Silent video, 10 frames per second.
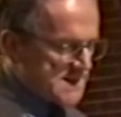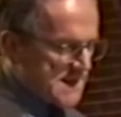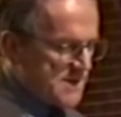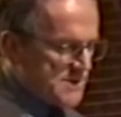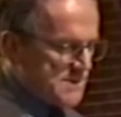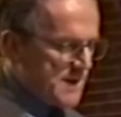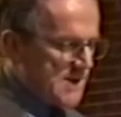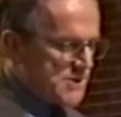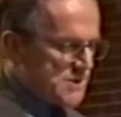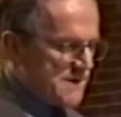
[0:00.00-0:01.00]
single
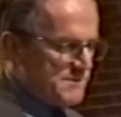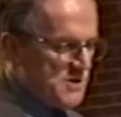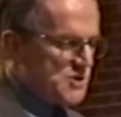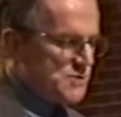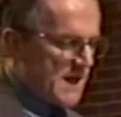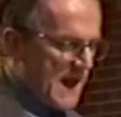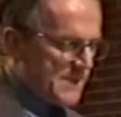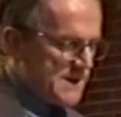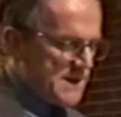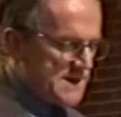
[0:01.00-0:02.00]
dimension of mutual
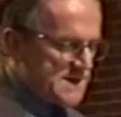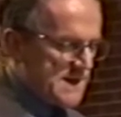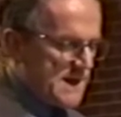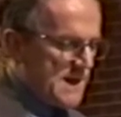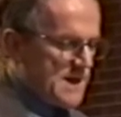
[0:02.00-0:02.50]
happiness,